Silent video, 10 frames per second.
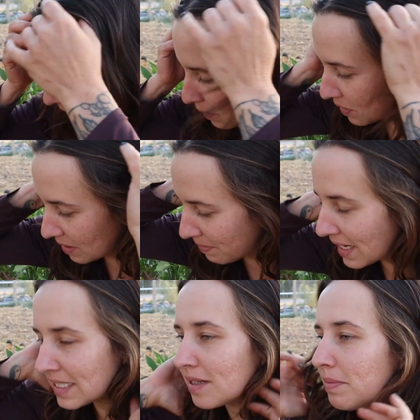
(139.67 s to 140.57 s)
It was
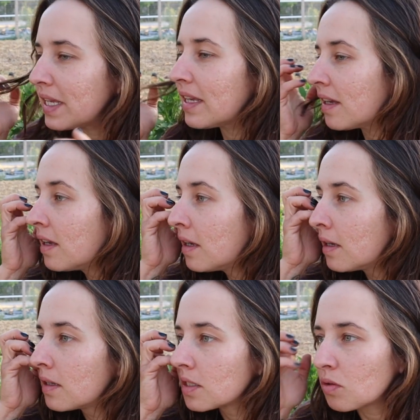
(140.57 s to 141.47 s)
meant to be
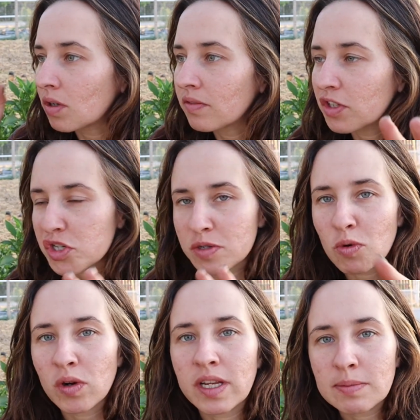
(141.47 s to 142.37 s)
sort of a
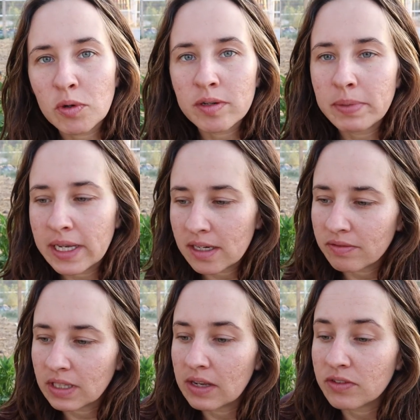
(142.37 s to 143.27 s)
smorgasbord bed
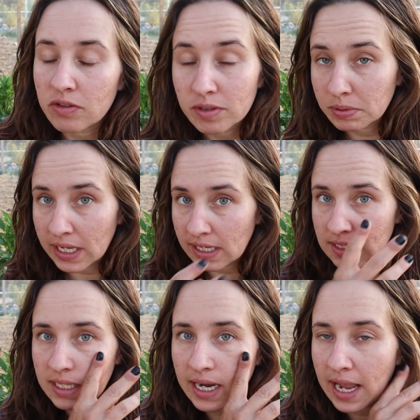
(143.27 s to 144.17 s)
of leftover
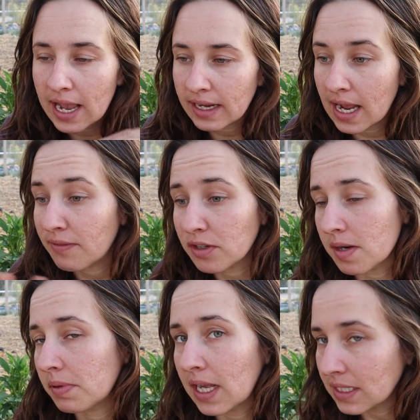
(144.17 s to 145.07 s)
plants that I had after
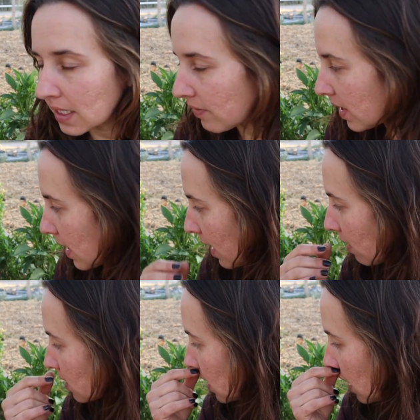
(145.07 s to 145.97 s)
I planted everything
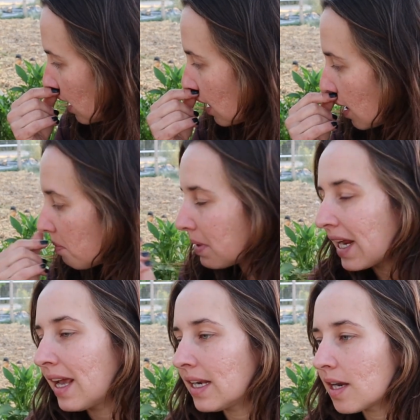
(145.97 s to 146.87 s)
out.
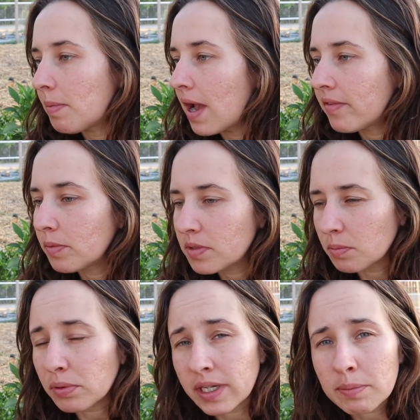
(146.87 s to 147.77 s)
But I ended up having
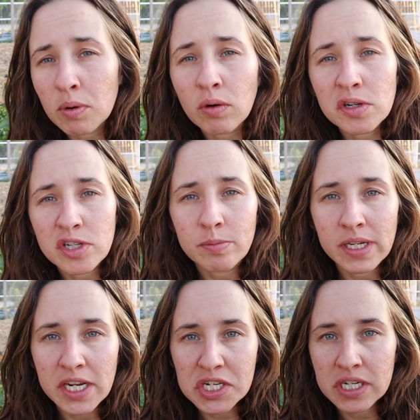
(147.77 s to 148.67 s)
some pretty poor
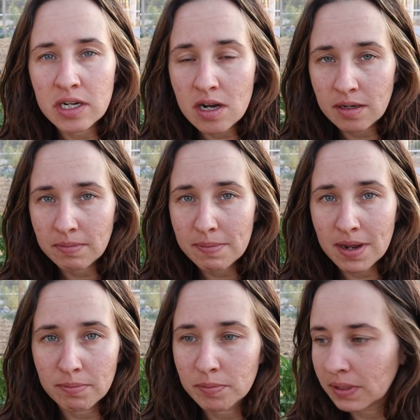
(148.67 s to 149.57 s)
germination on my
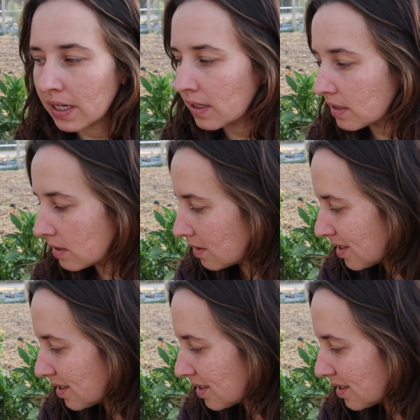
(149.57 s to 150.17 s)
pepper plants,